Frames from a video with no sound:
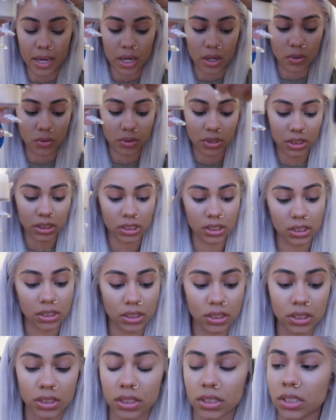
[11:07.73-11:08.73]
powder,
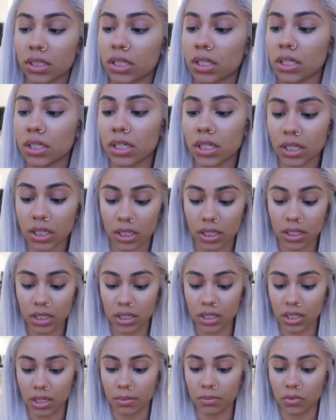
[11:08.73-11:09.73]

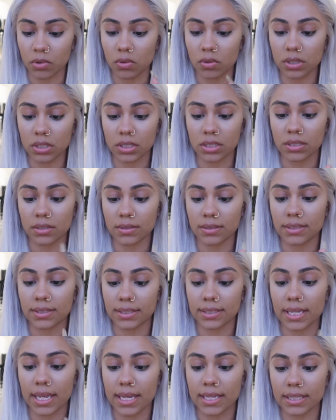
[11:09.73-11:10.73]
and I'm going to
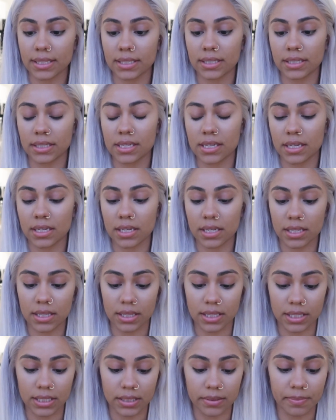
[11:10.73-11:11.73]
set
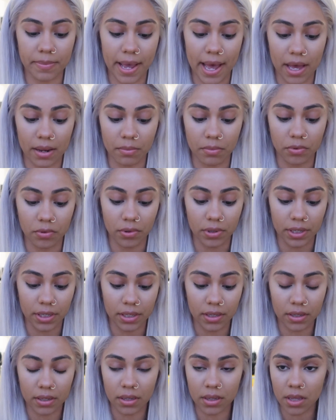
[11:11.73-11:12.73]
this bad
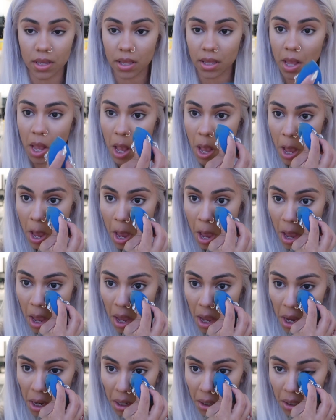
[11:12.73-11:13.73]
boy
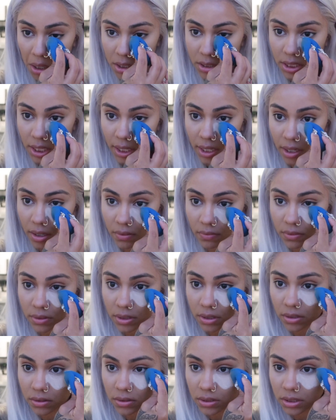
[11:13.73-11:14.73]
because I get
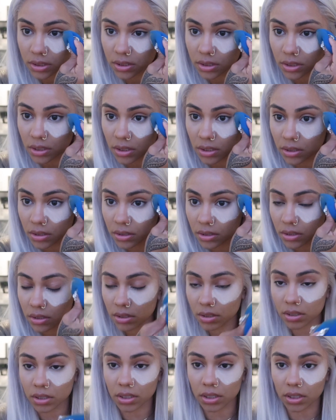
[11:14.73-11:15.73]
really creasy
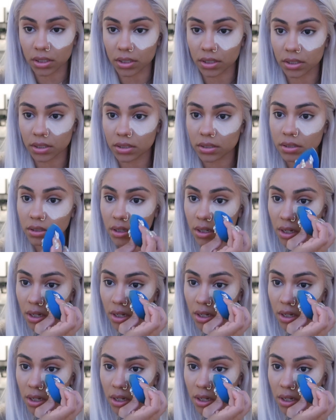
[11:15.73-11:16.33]
here,